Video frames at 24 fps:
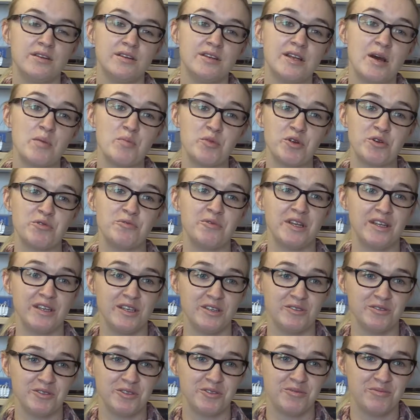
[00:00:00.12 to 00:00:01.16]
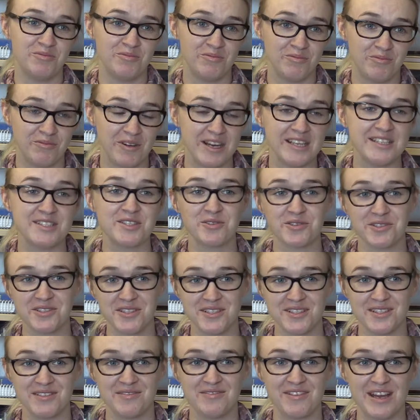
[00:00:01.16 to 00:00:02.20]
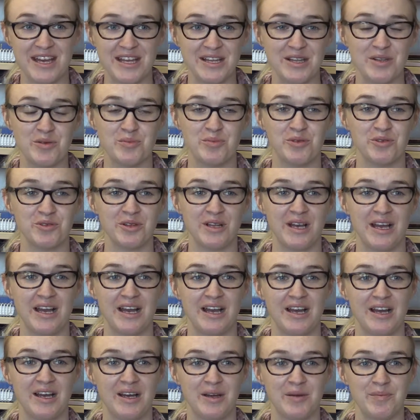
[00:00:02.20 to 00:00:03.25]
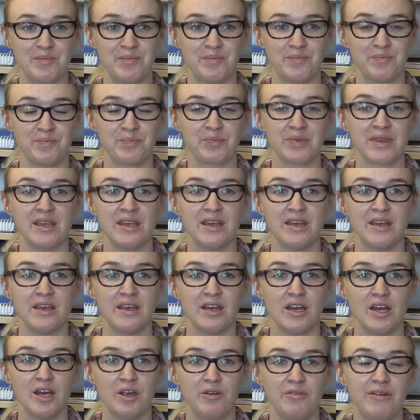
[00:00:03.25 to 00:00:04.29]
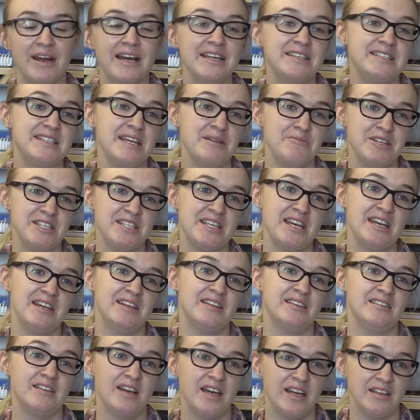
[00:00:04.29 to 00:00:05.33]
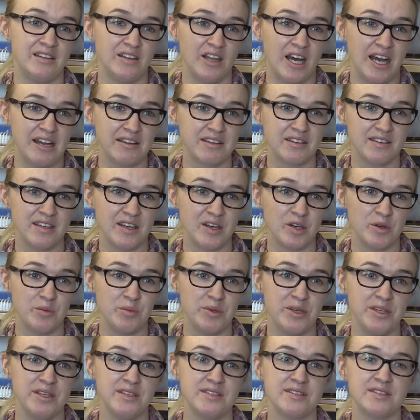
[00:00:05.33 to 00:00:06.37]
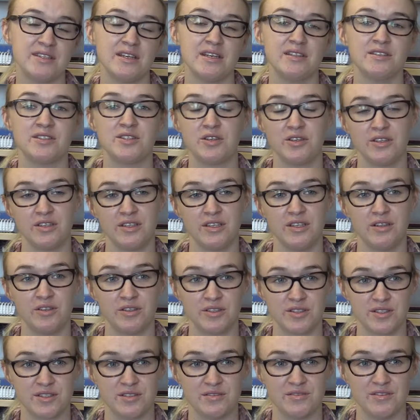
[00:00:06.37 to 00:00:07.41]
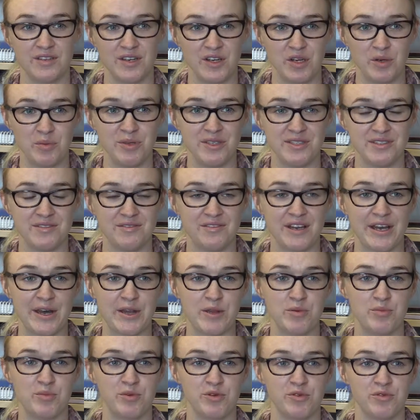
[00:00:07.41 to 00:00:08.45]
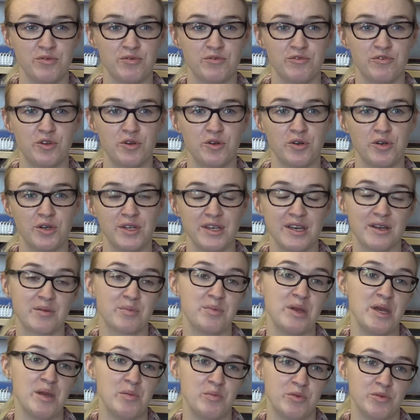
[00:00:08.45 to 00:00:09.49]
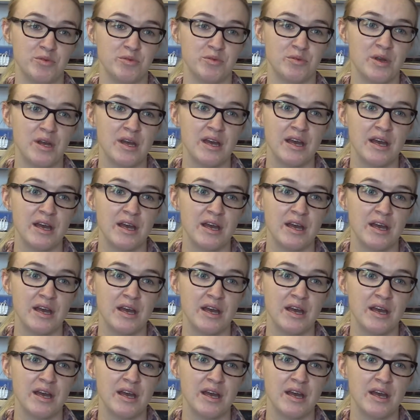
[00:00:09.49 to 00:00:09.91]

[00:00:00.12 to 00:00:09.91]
are a number of really good resources available around DBT and like therapies, and certainly lots of therapies available for young people